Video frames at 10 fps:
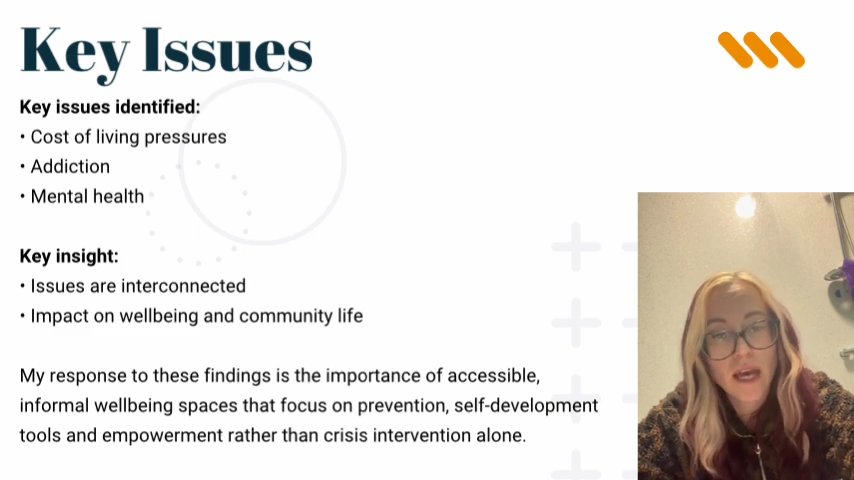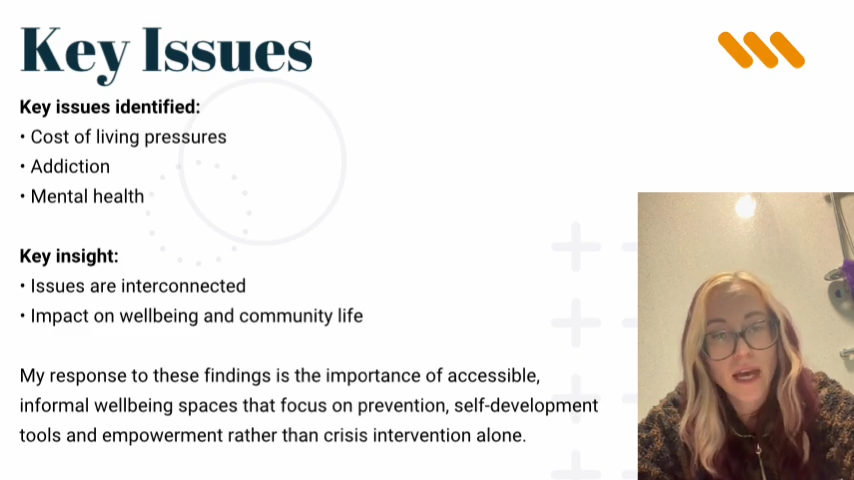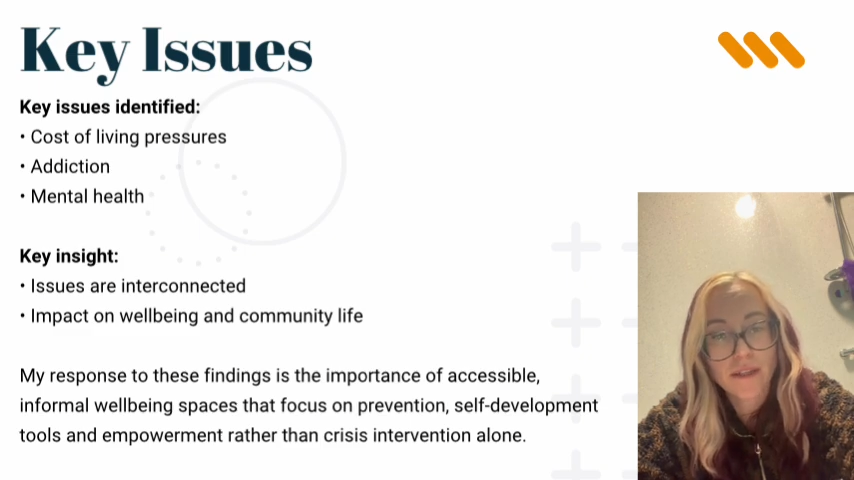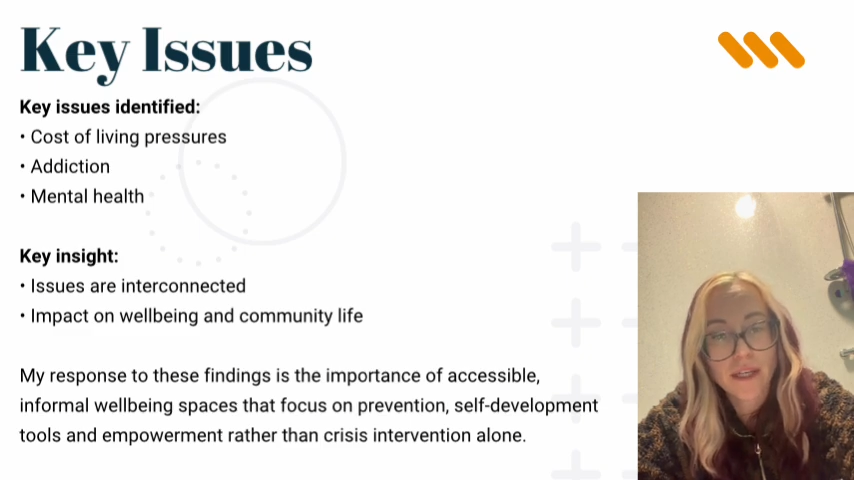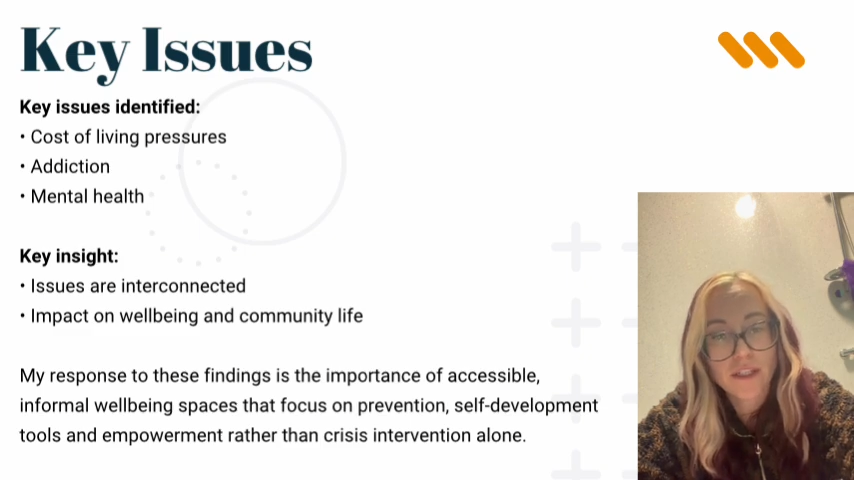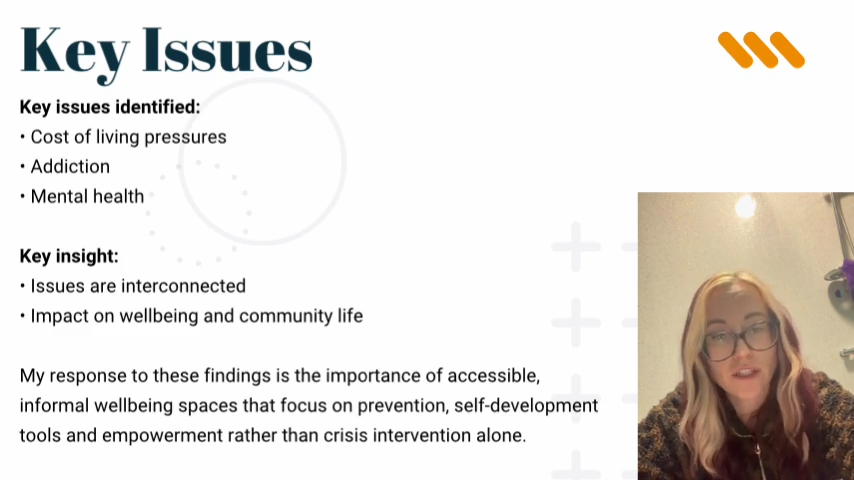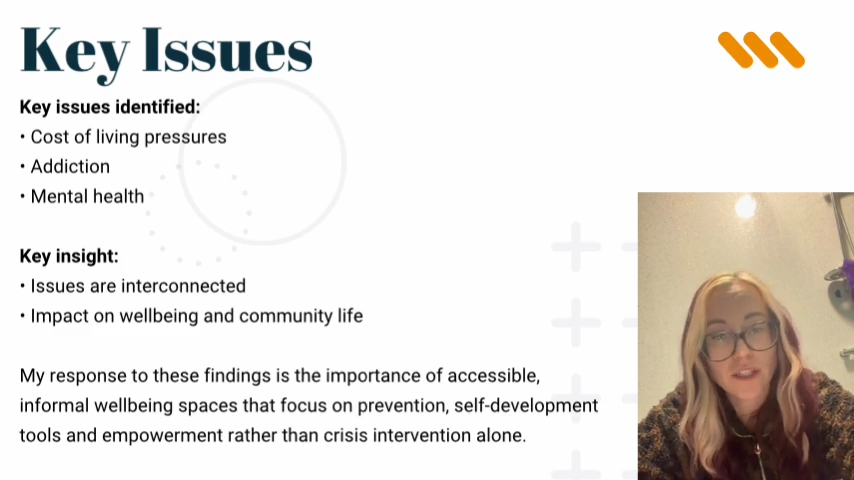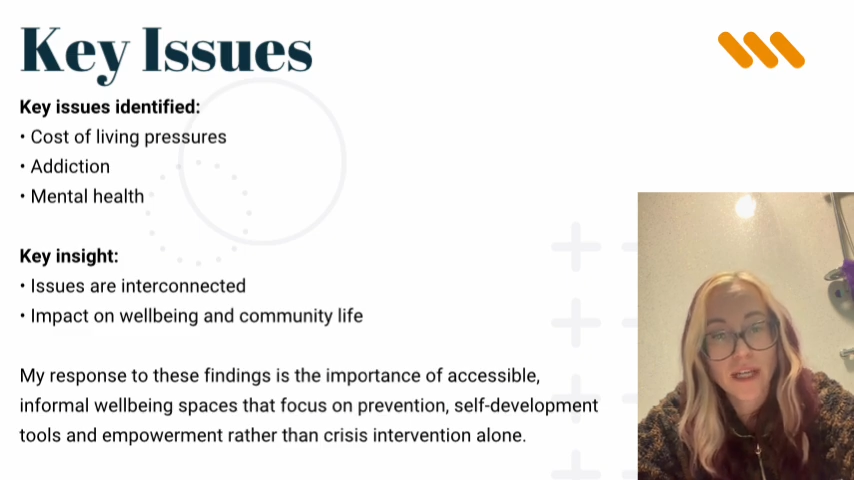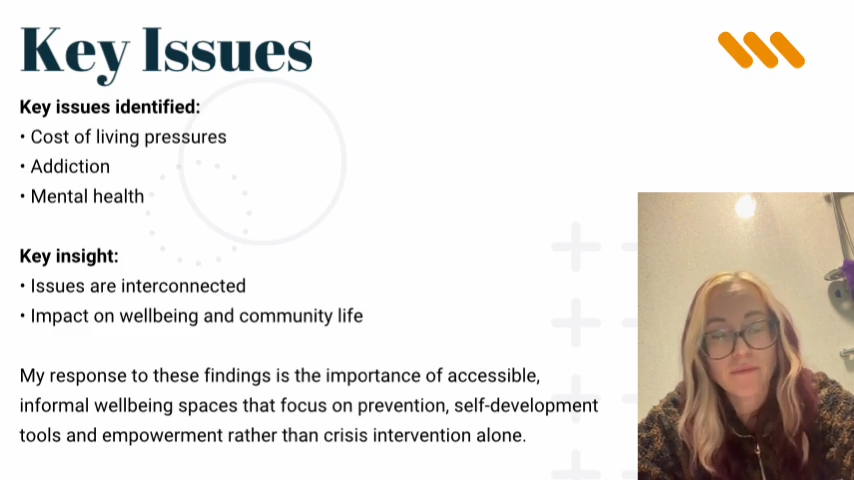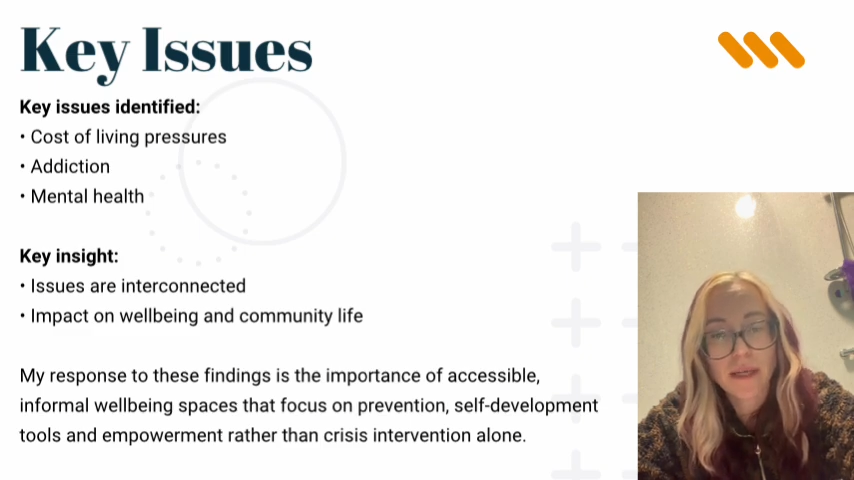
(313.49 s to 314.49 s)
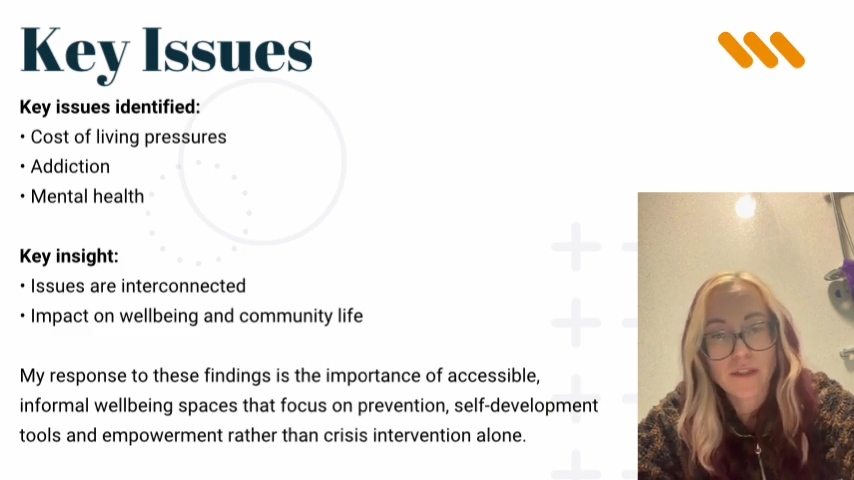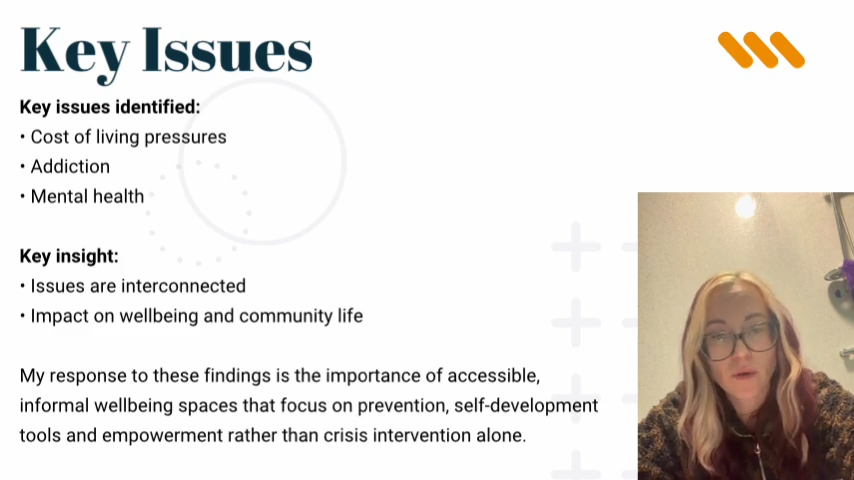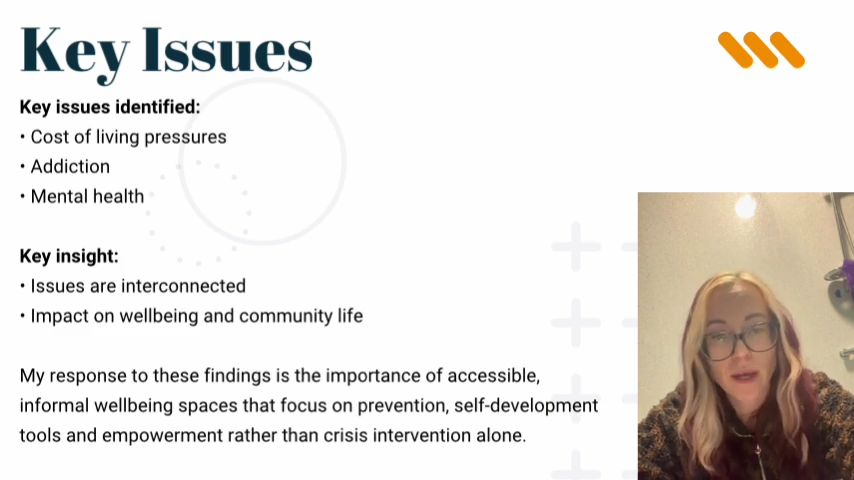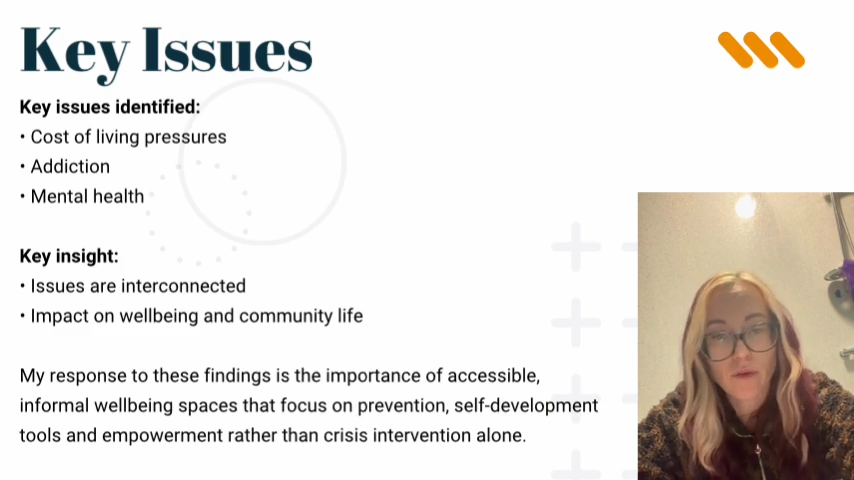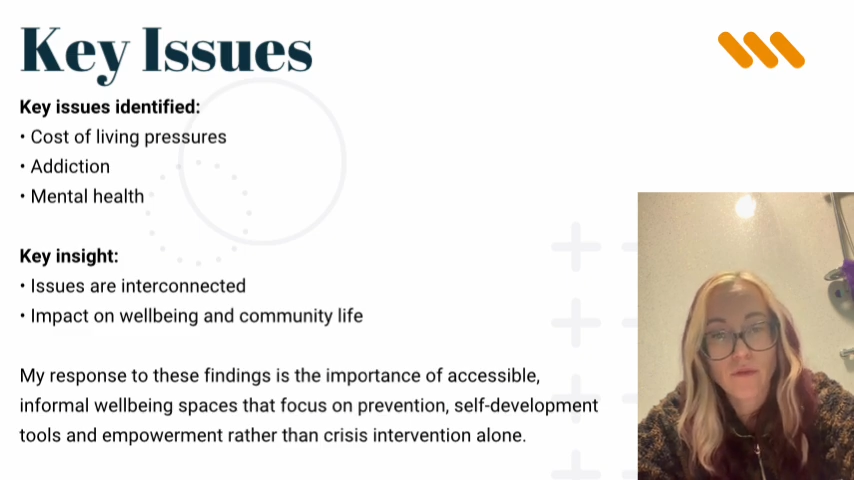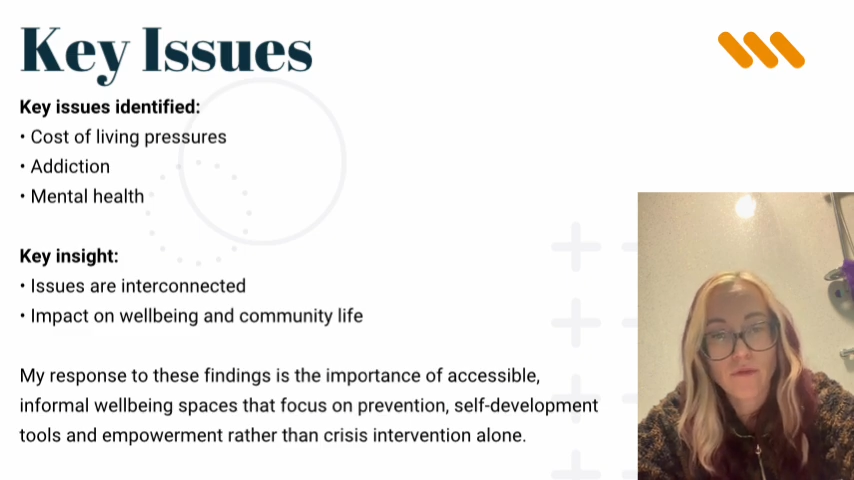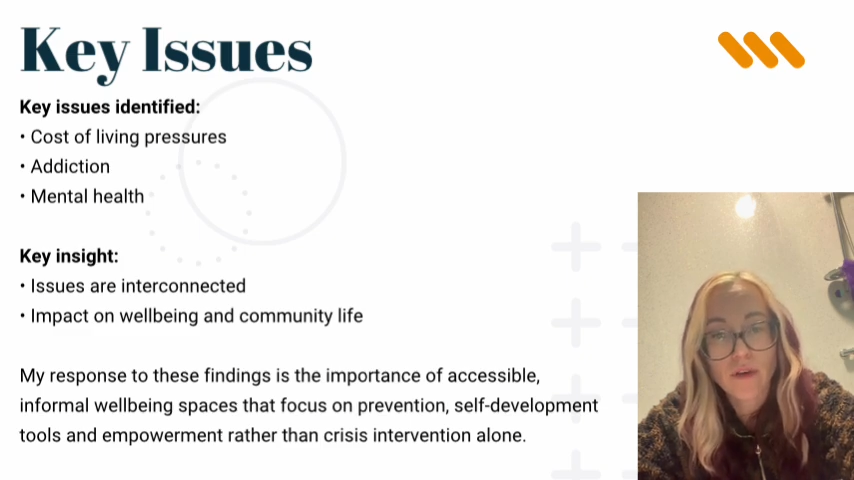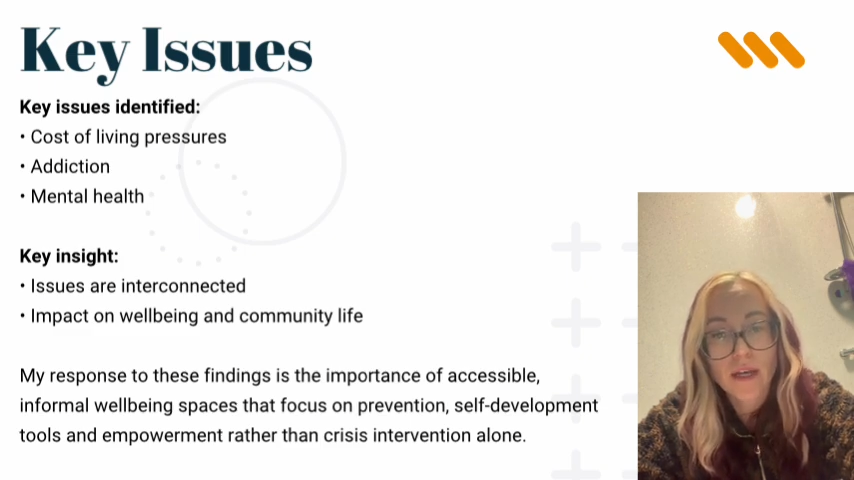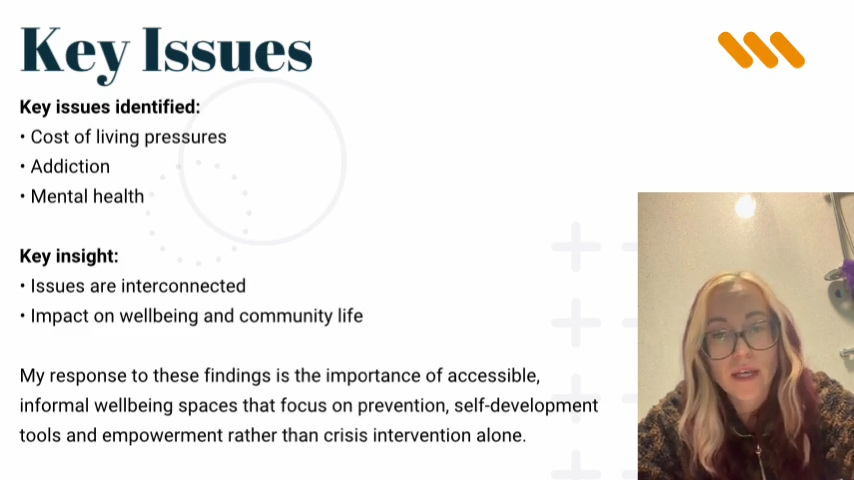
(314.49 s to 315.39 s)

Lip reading: addiction and mental health.